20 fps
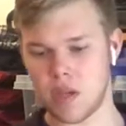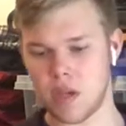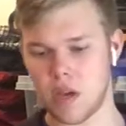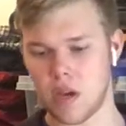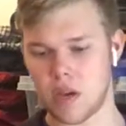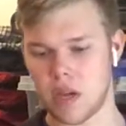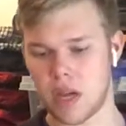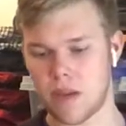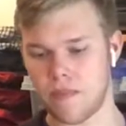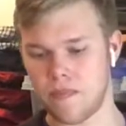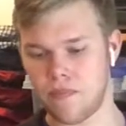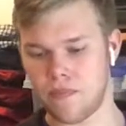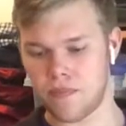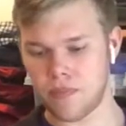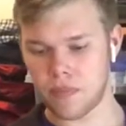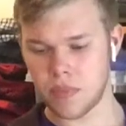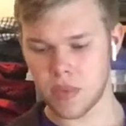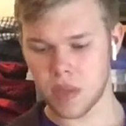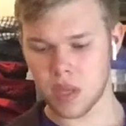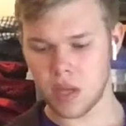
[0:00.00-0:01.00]
Okay.
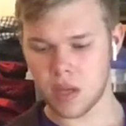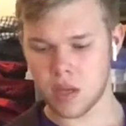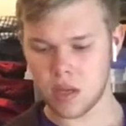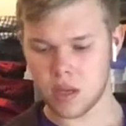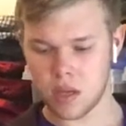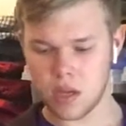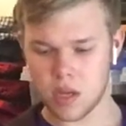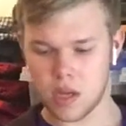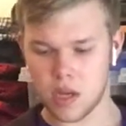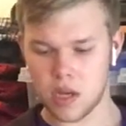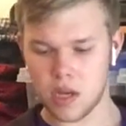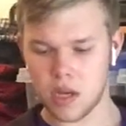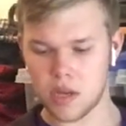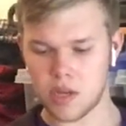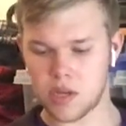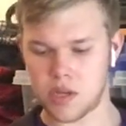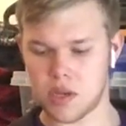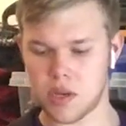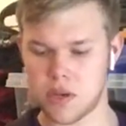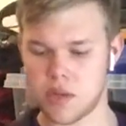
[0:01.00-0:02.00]

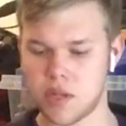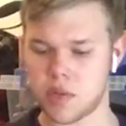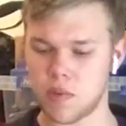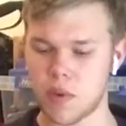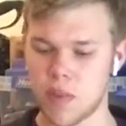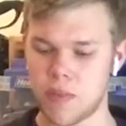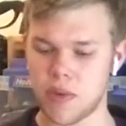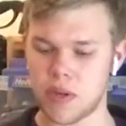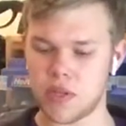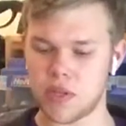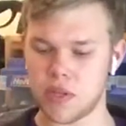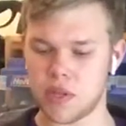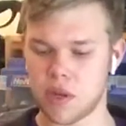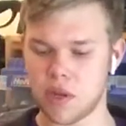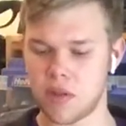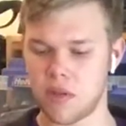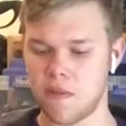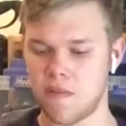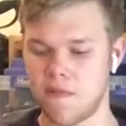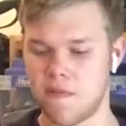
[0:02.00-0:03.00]
So this weapon is
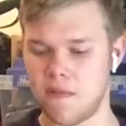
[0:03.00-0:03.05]
called the